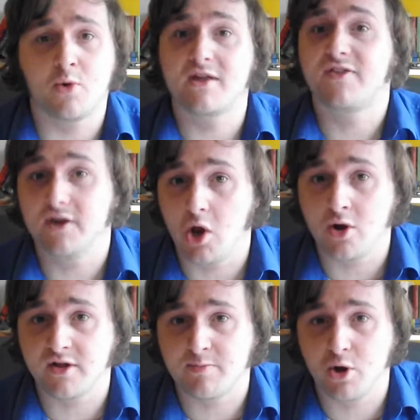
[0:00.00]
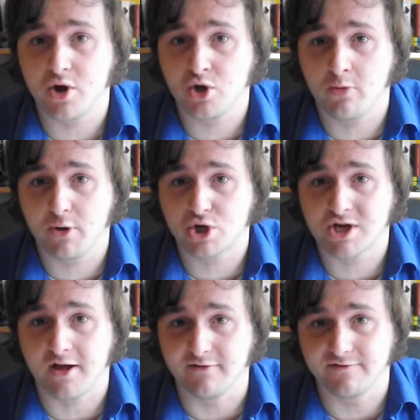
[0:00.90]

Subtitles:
What is the longest book on your bookshelf?